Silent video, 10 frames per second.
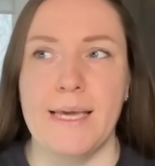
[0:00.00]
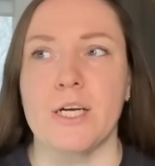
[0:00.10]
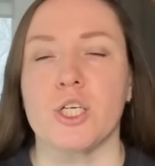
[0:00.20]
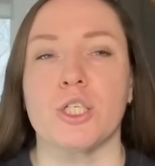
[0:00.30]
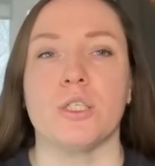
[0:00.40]

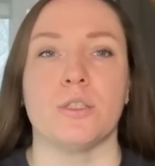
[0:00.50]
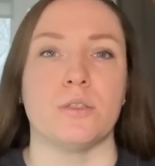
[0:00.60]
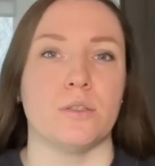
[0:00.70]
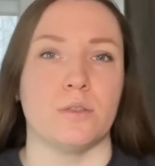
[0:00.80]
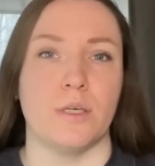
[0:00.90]
Their
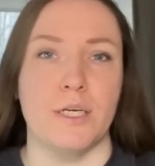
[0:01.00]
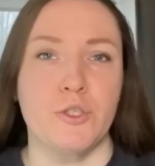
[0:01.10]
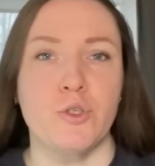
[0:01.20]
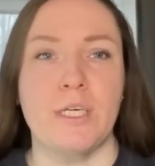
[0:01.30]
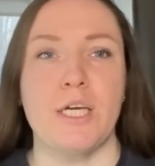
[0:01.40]

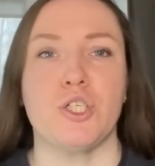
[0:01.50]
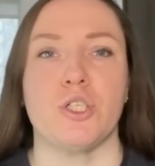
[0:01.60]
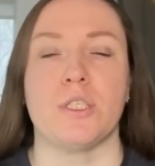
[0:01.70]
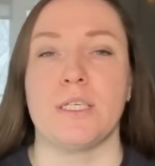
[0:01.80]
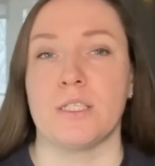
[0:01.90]

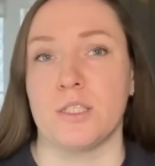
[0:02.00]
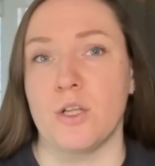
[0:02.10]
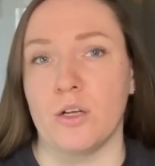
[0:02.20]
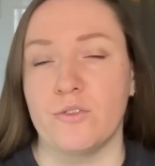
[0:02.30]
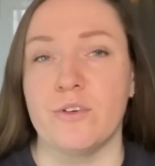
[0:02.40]
education
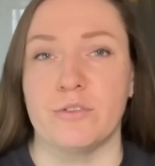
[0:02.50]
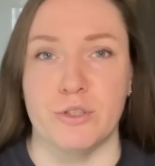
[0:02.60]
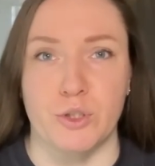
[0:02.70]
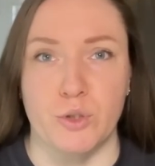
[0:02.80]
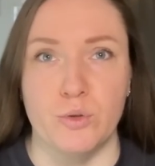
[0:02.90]
is not
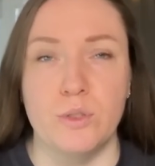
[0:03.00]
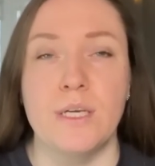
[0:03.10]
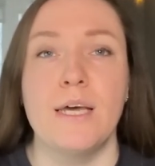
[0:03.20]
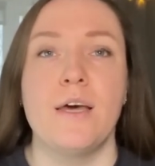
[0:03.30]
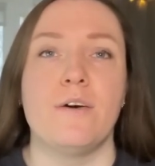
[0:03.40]
very
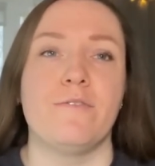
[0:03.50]
good.